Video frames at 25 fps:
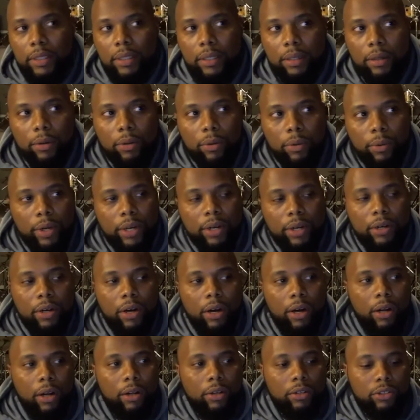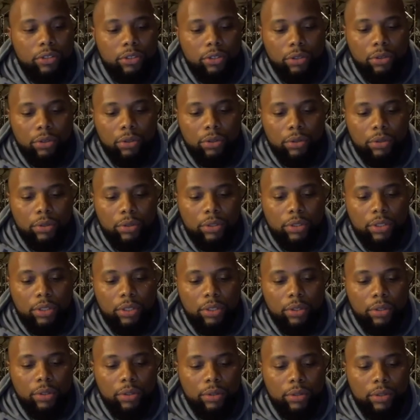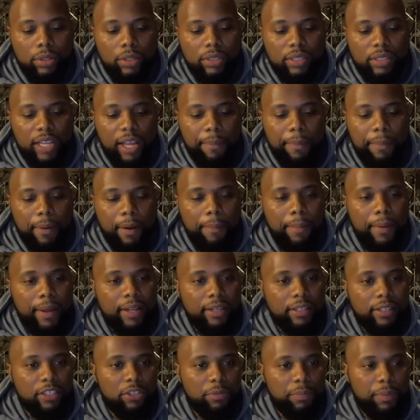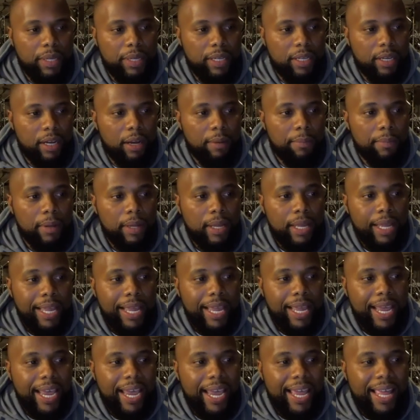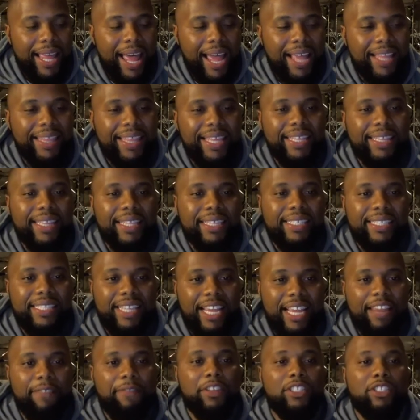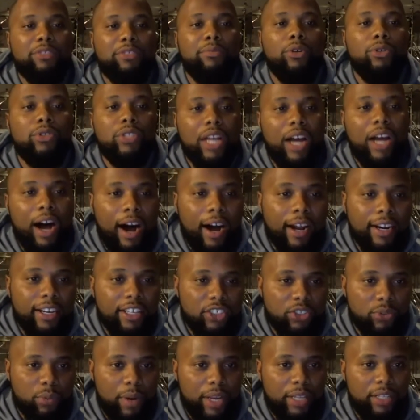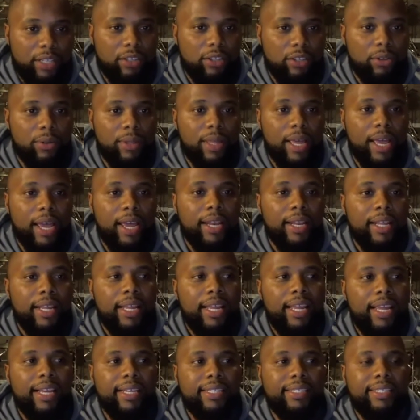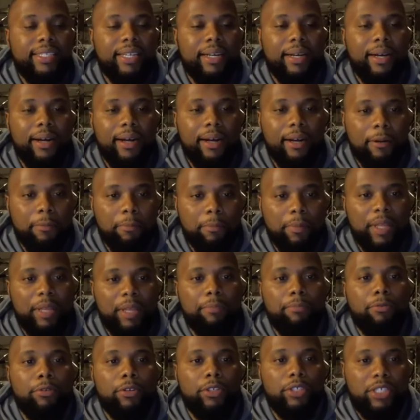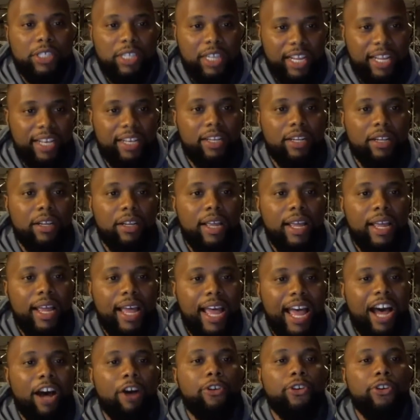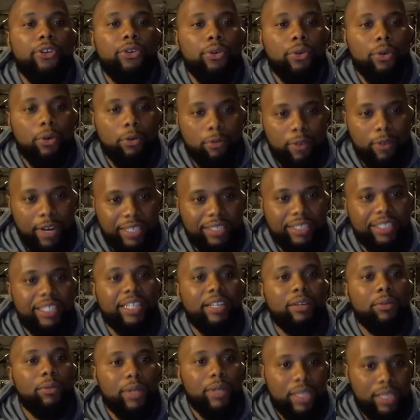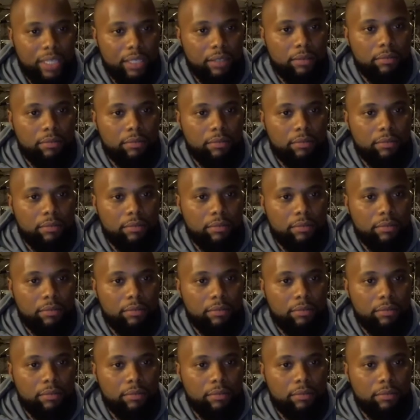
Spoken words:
We are called to step up and to speak up. And I think the safest, most honest way to do that is to humbly present how you're wrestling with it.